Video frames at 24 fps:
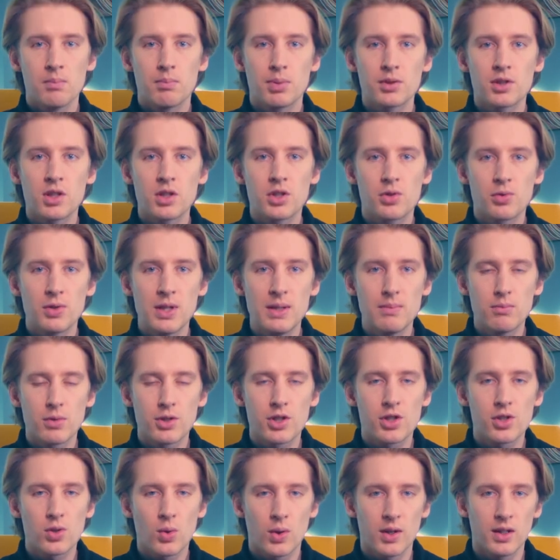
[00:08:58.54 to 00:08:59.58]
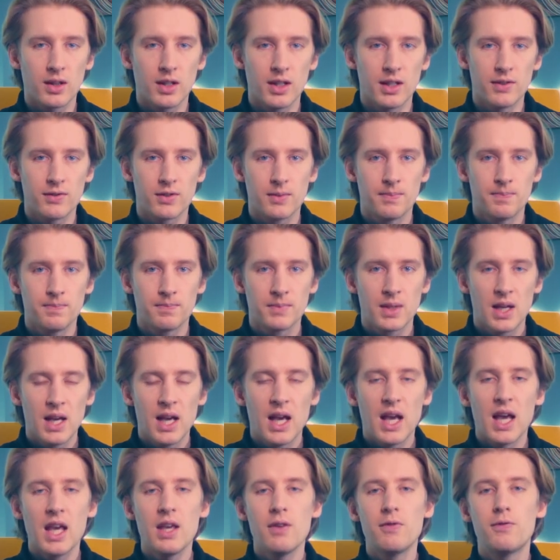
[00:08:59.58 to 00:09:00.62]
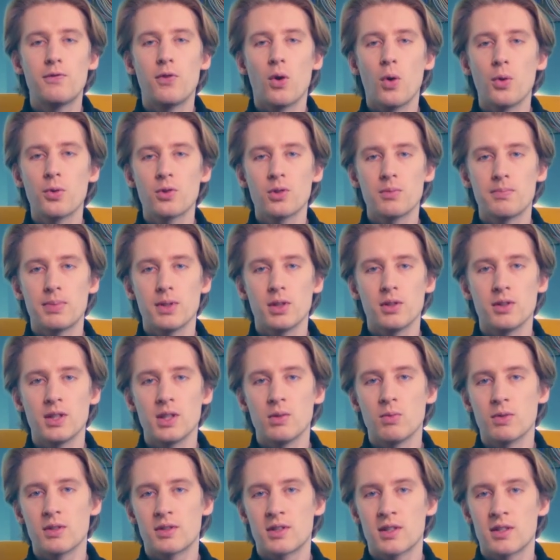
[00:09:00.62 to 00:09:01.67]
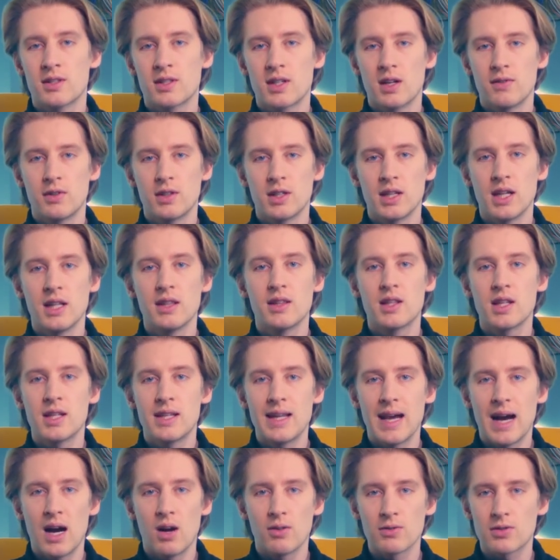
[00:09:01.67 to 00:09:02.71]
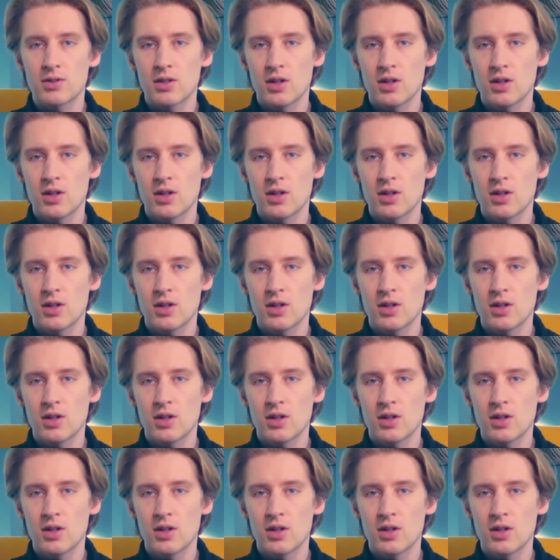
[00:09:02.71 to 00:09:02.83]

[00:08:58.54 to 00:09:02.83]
But the dream was short-lived. A vulnerability was discovered in the DAO's